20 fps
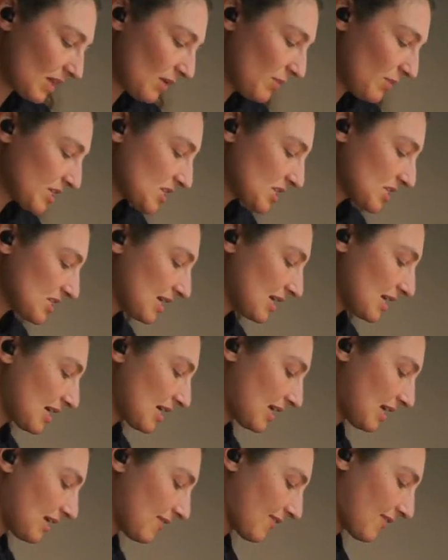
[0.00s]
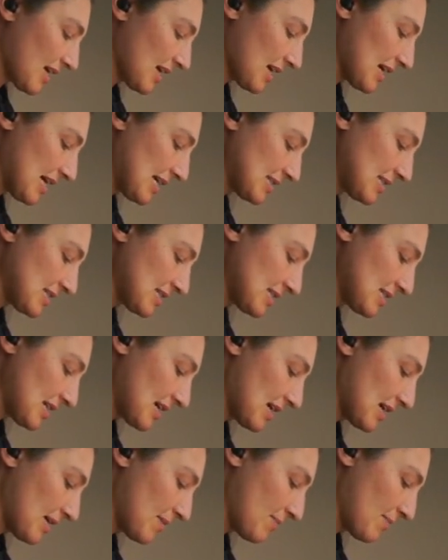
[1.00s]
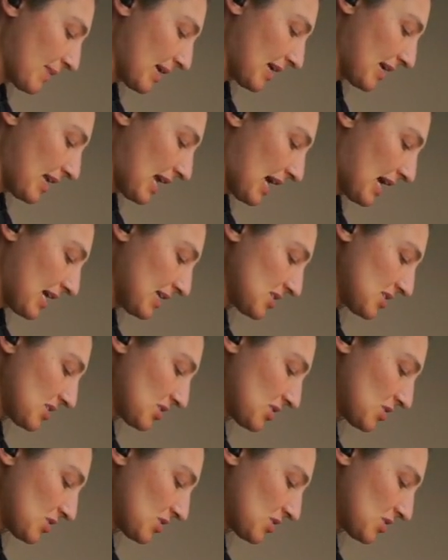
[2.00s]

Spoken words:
which is going to give us a nice